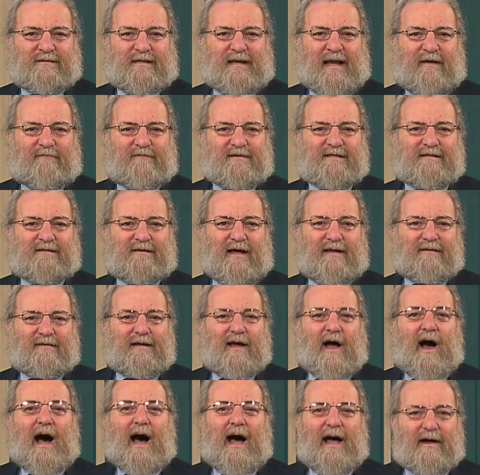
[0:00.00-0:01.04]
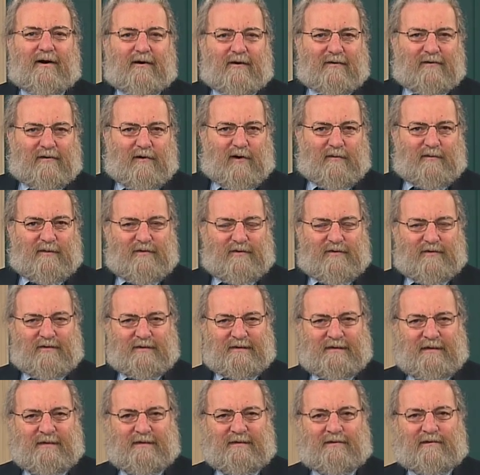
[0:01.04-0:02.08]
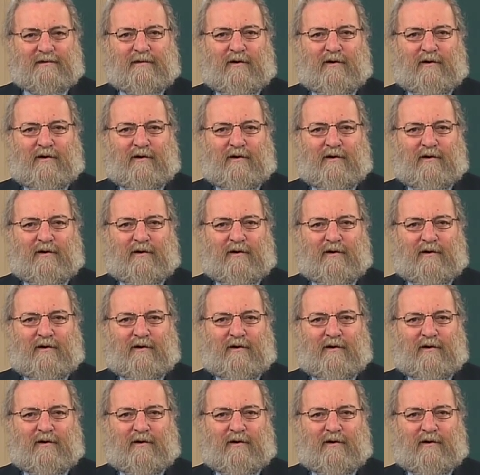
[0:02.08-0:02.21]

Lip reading: that have a slightly higher carbon-13 to